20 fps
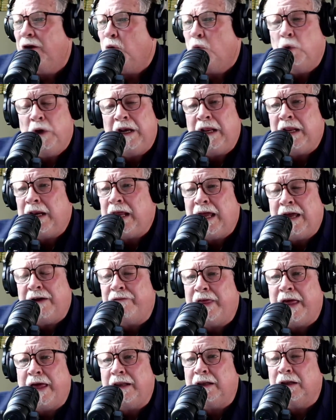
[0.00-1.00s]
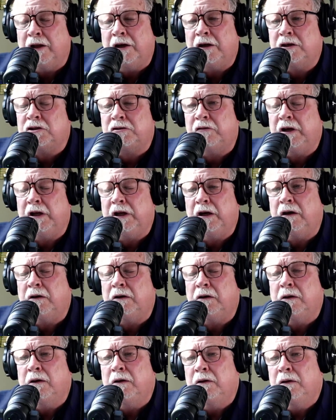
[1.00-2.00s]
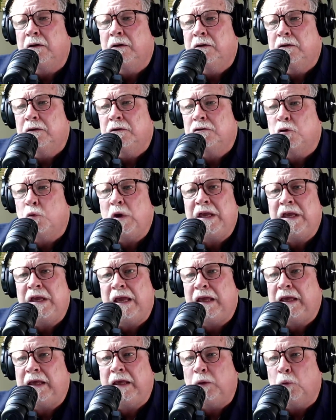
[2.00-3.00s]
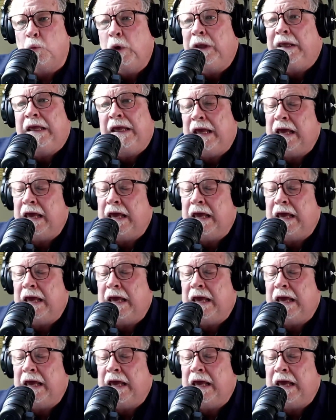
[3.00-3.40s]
Right. We didn't have that luxury here, so we